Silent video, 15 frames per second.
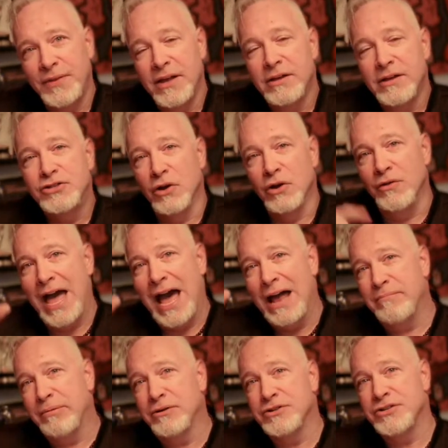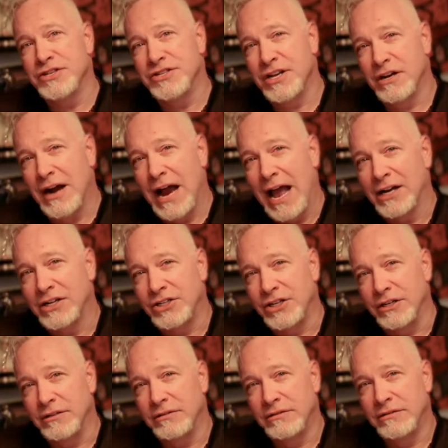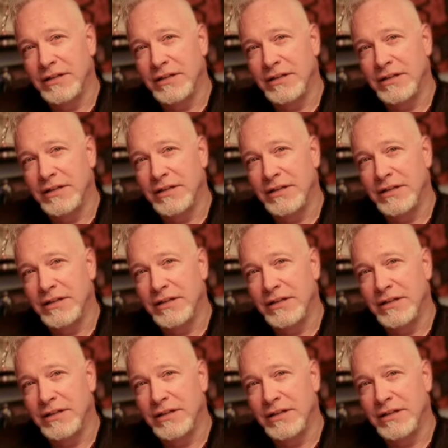So that person's interaction,